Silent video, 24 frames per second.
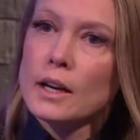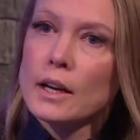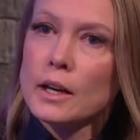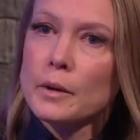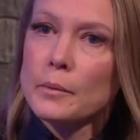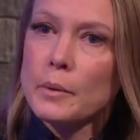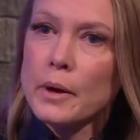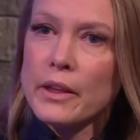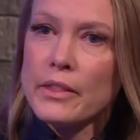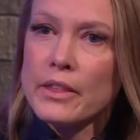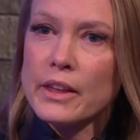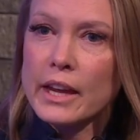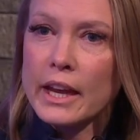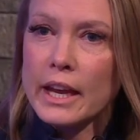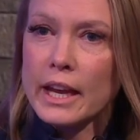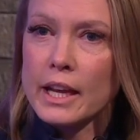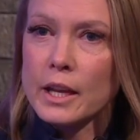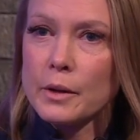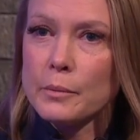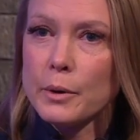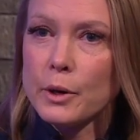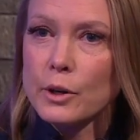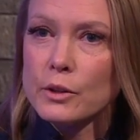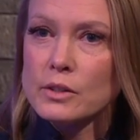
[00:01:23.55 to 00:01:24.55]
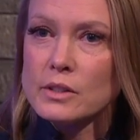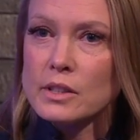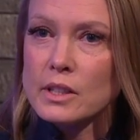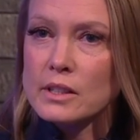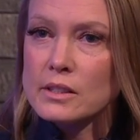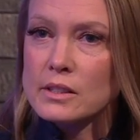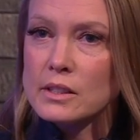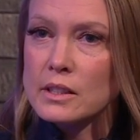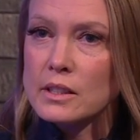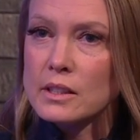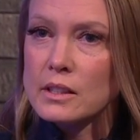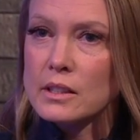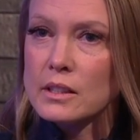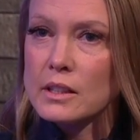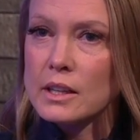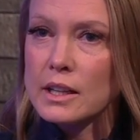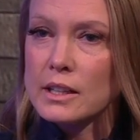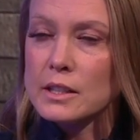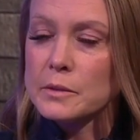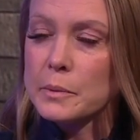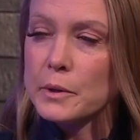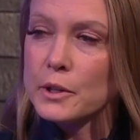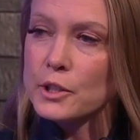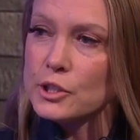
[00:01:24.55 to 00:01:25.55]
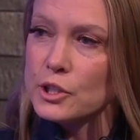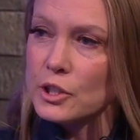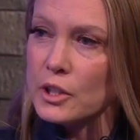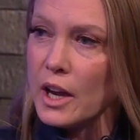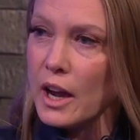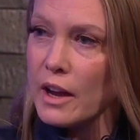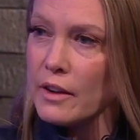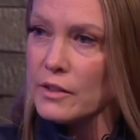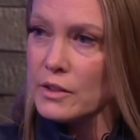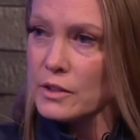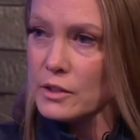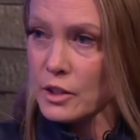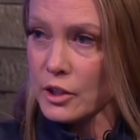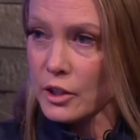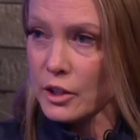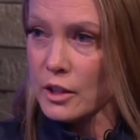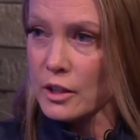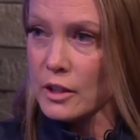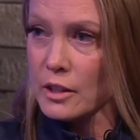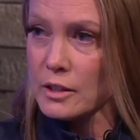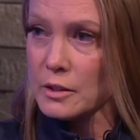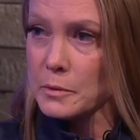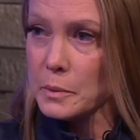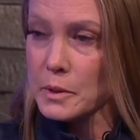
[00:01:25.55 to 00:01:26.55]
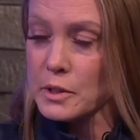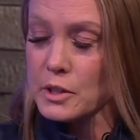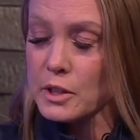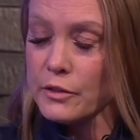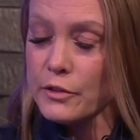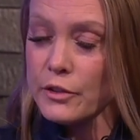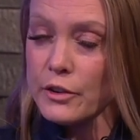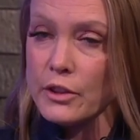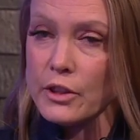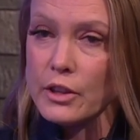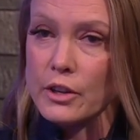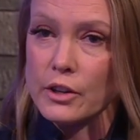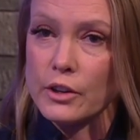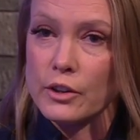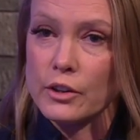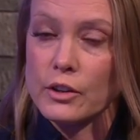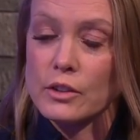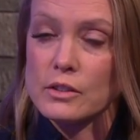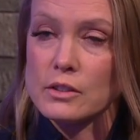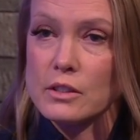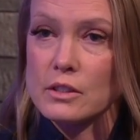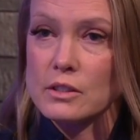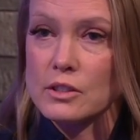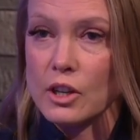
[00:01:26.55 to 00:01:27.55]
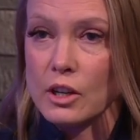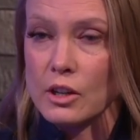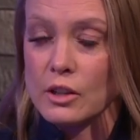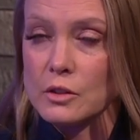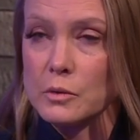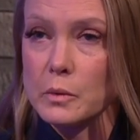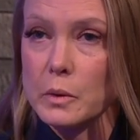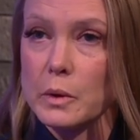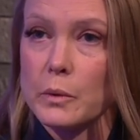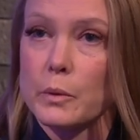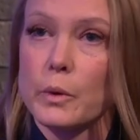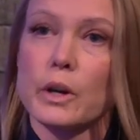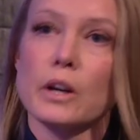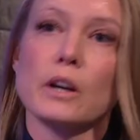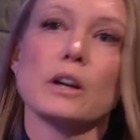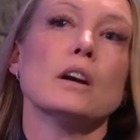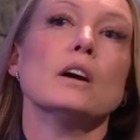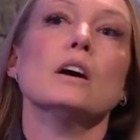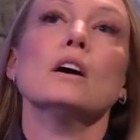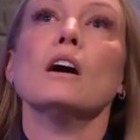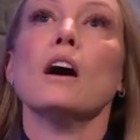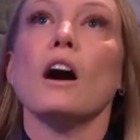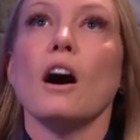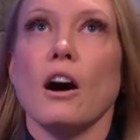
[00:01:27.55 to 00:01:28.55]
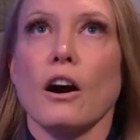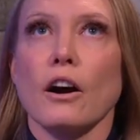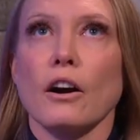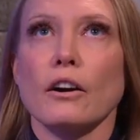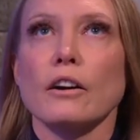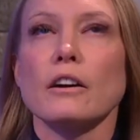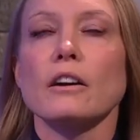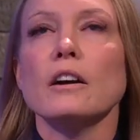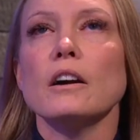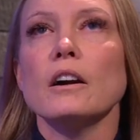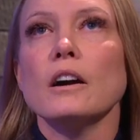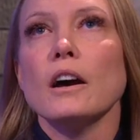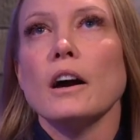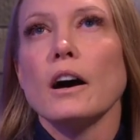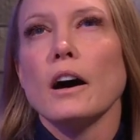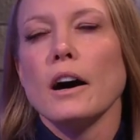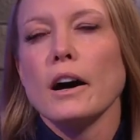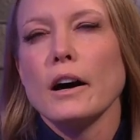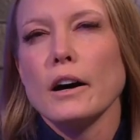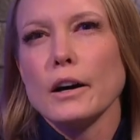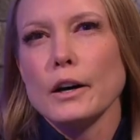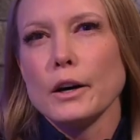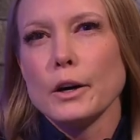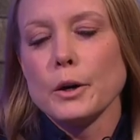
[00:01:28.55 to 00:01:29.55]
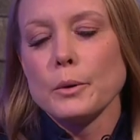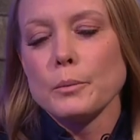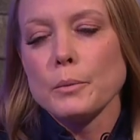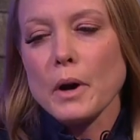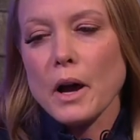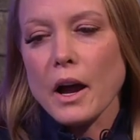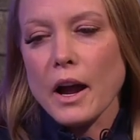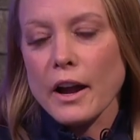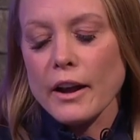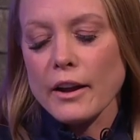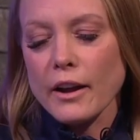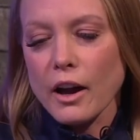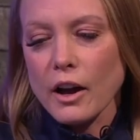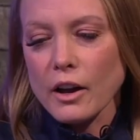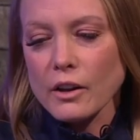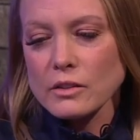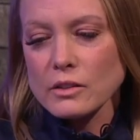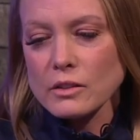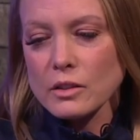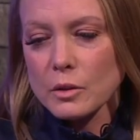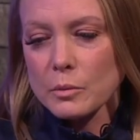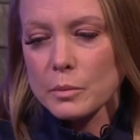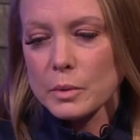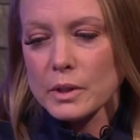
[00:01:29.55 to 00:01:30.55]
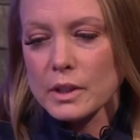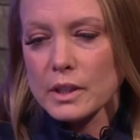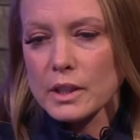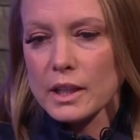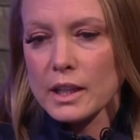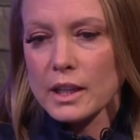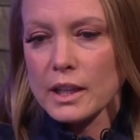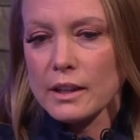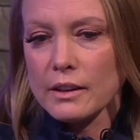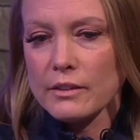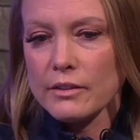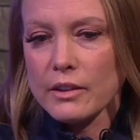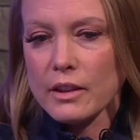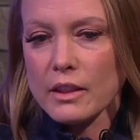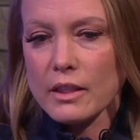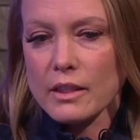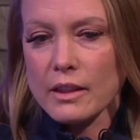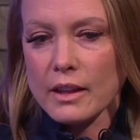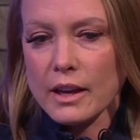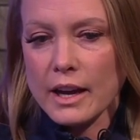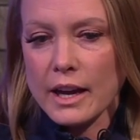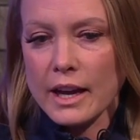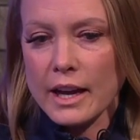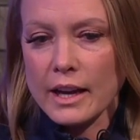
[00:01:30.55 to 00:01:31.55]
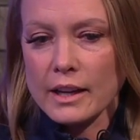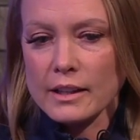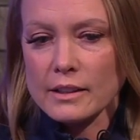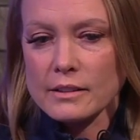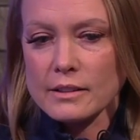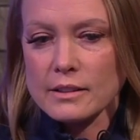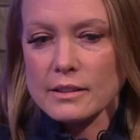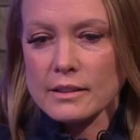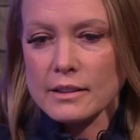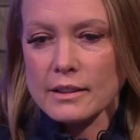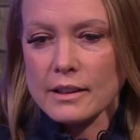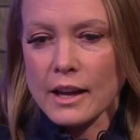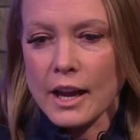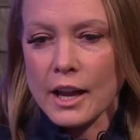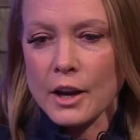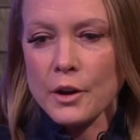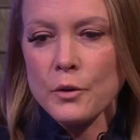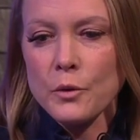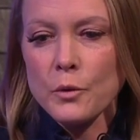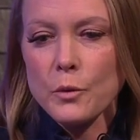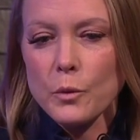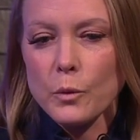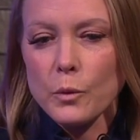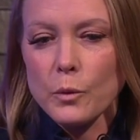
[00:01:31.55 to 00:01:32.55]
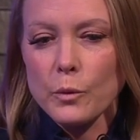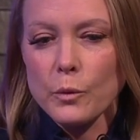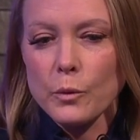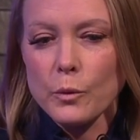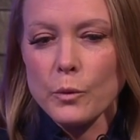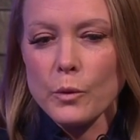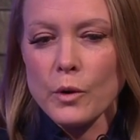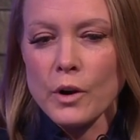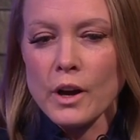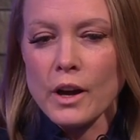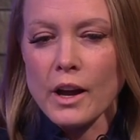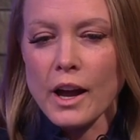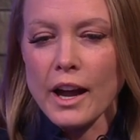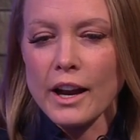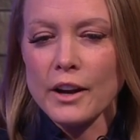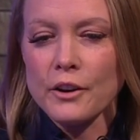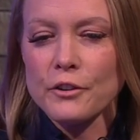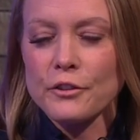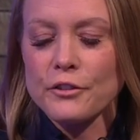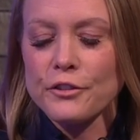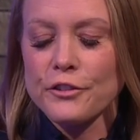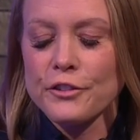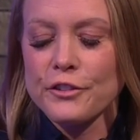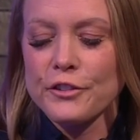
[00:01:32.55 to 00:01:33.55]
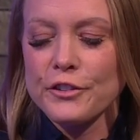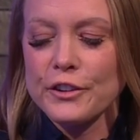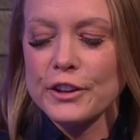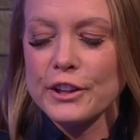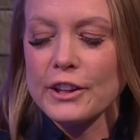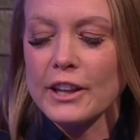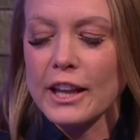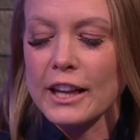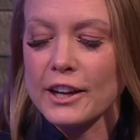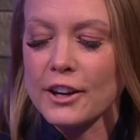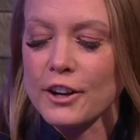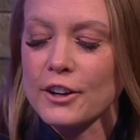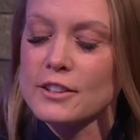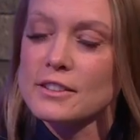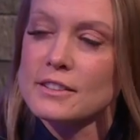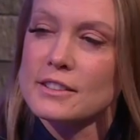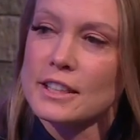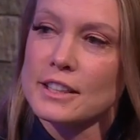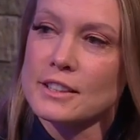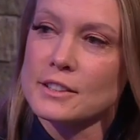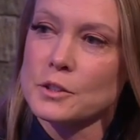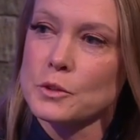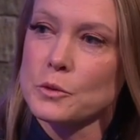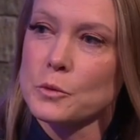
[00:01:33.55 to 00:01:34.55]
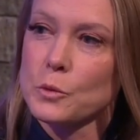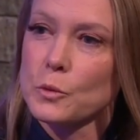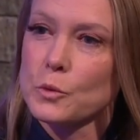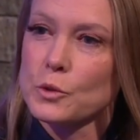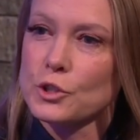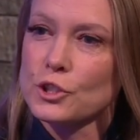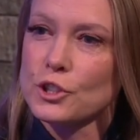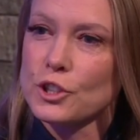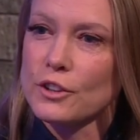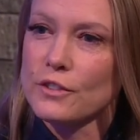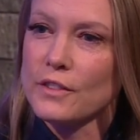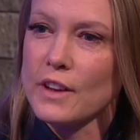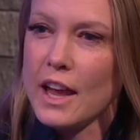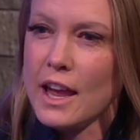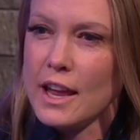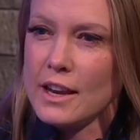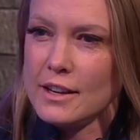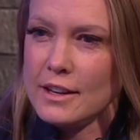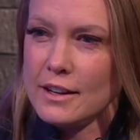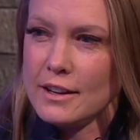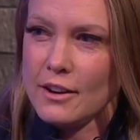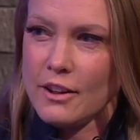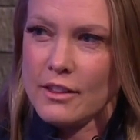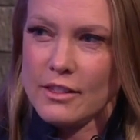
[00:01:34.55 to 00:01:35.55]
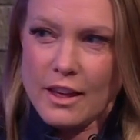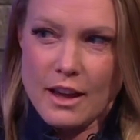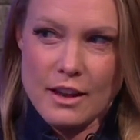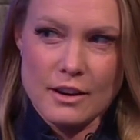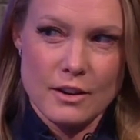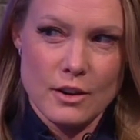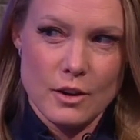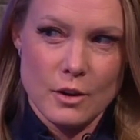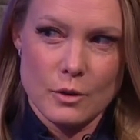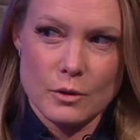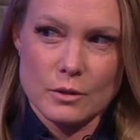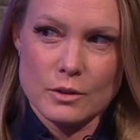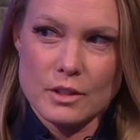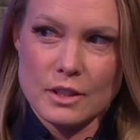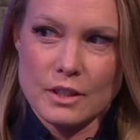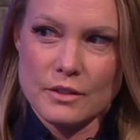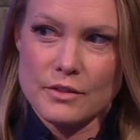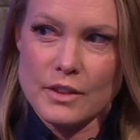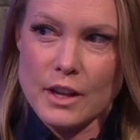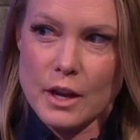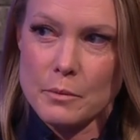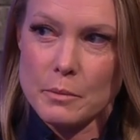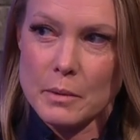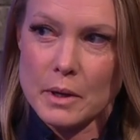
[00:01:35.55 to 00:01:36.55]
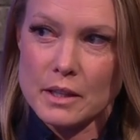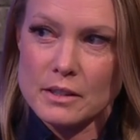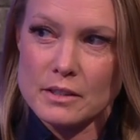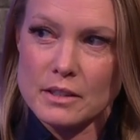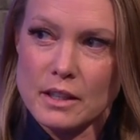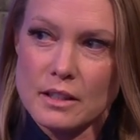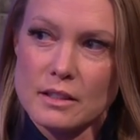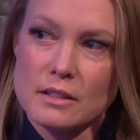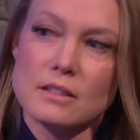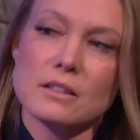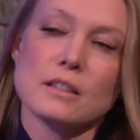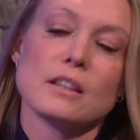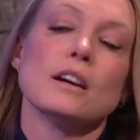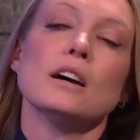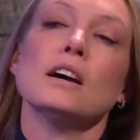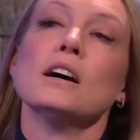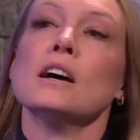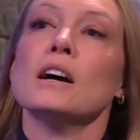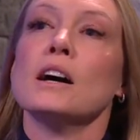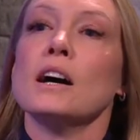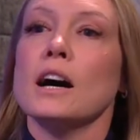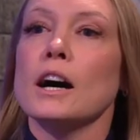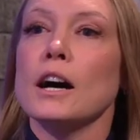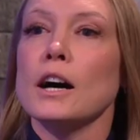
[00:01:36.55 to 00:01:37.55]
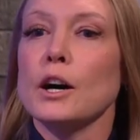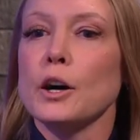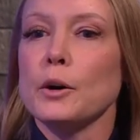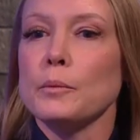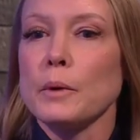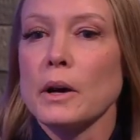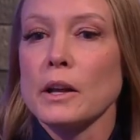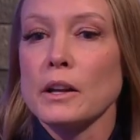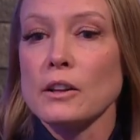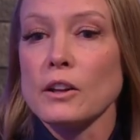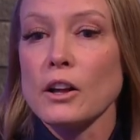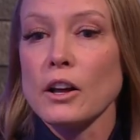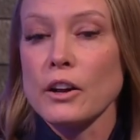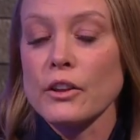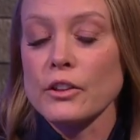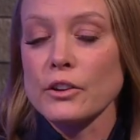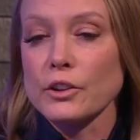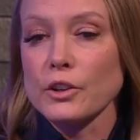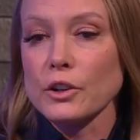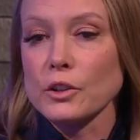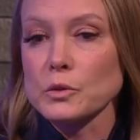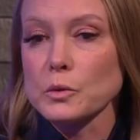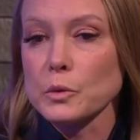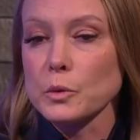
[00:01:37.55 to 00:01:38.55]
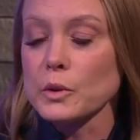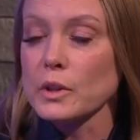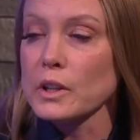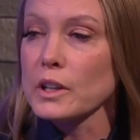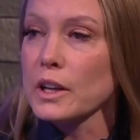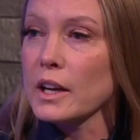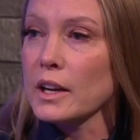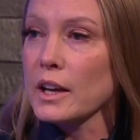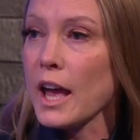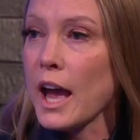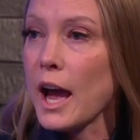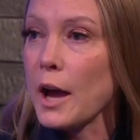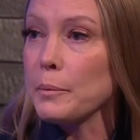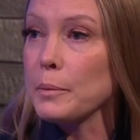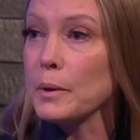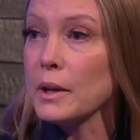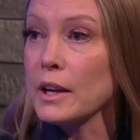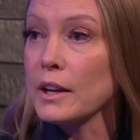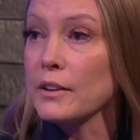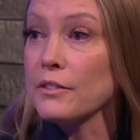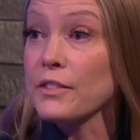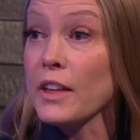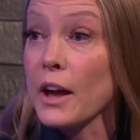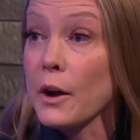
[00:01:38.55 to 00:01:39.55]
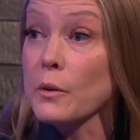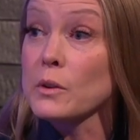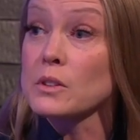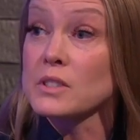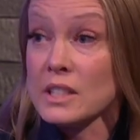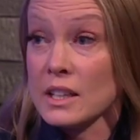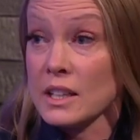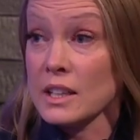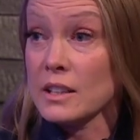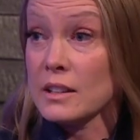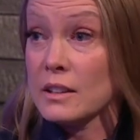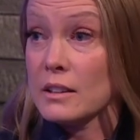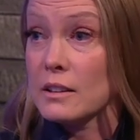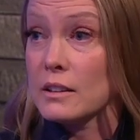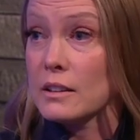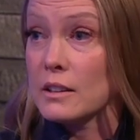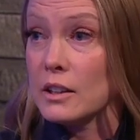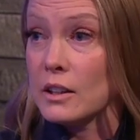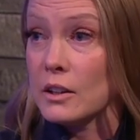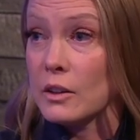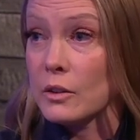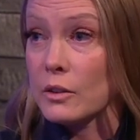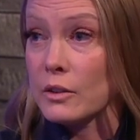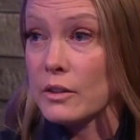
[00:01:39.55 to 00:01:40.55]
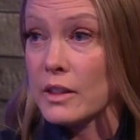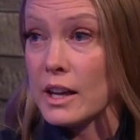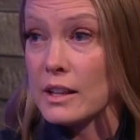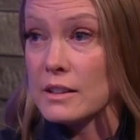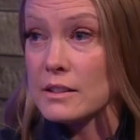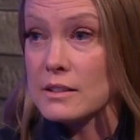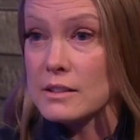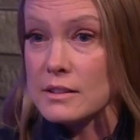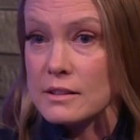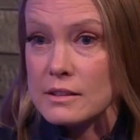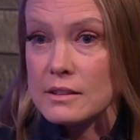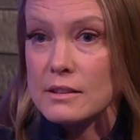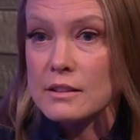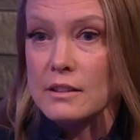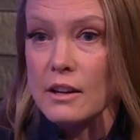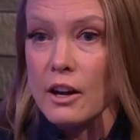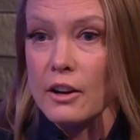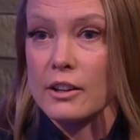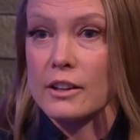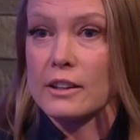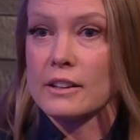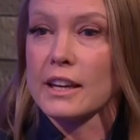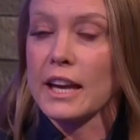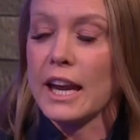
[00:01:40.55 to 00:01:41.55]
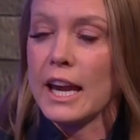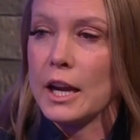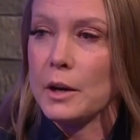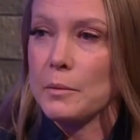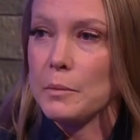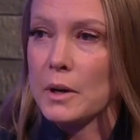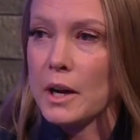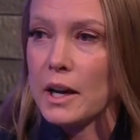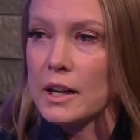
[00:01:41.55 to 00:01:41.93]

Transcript: Um, I think any postseason experience you have is good, especially for the girls as young as we were, are. Um, I also believe that I don't, well, I don't feel like our season should have ended on that note, mm. if that makes sense. Um, and a lot of the girls were really unhappy if that was it. You know, that's our game.